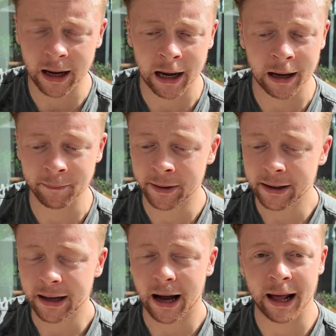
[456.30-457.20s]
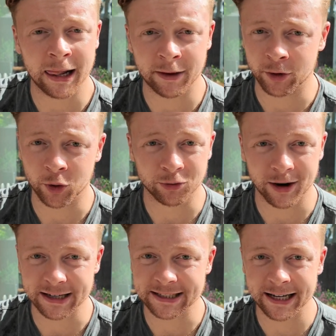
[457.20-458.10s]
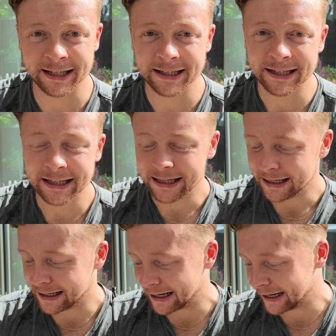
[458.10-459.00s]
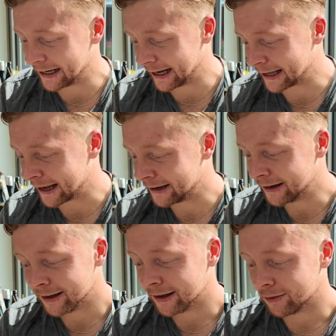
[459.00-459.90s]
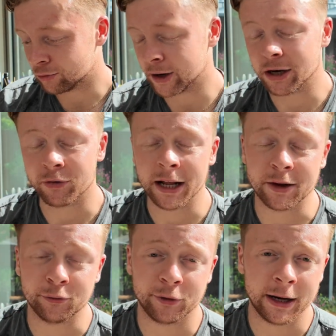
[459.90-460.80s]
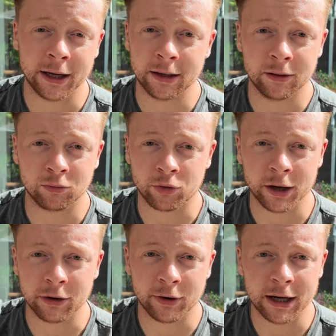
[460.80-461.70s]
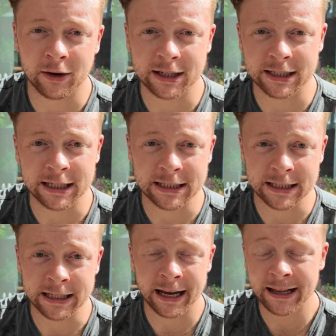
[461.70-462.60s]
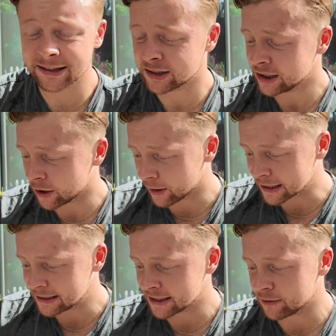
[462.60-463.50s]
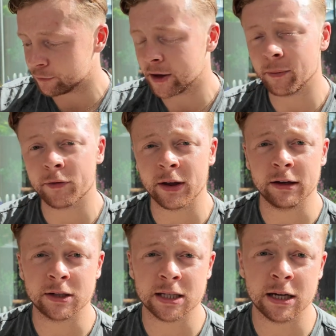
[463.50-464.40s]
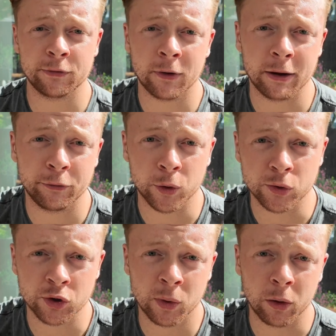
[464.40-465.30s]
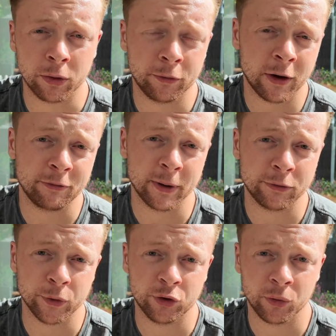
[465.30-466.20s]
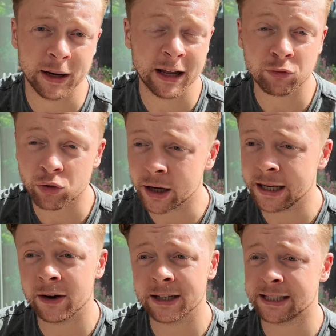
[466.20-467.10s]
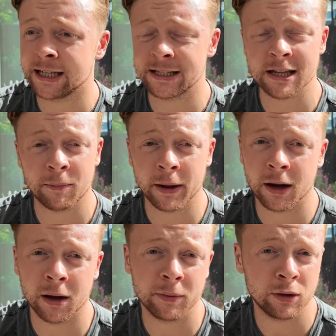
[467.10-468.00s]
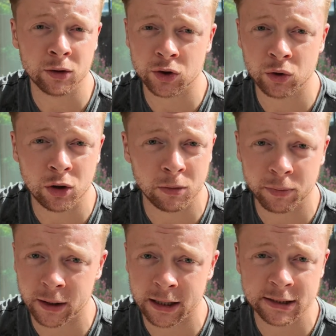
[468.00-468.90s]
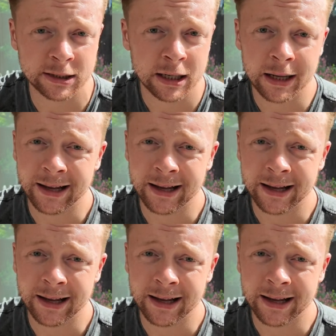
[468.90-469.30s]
I love a good rice cake. Again, really, really convenient, really, really nice and easy. And that's, you know, a consistent theme with these 5 foods as well. The 5 best foods to eat. They're really nice and easy to pick up. They're not too complex.